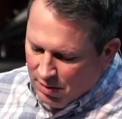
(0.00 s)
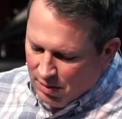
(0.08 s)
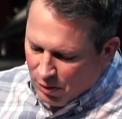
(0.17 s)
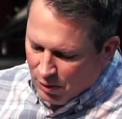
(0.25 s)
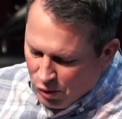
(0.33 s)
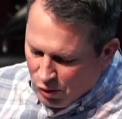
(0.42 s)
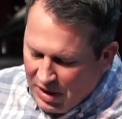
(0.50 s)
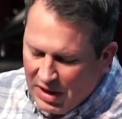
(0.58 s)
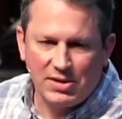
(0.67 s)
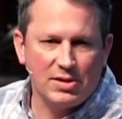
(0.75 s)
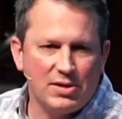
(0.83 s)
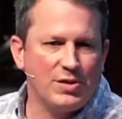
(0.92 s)
Verse 28
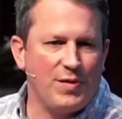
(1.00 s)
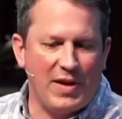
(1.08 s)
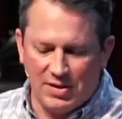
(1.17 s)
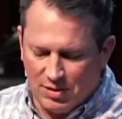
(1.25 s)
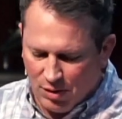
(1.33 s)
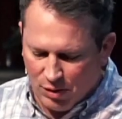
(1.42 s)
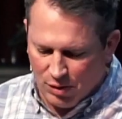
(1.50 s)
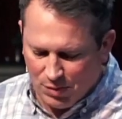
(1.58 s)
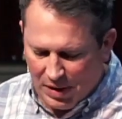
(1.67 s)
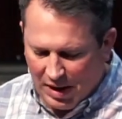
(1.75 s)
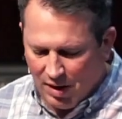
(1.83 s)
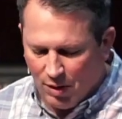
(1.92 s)
says his face turns
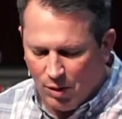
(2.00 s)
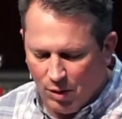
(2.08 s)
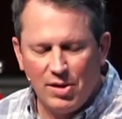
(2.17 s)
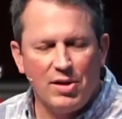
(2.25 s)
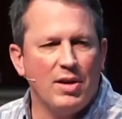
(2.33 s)
pale.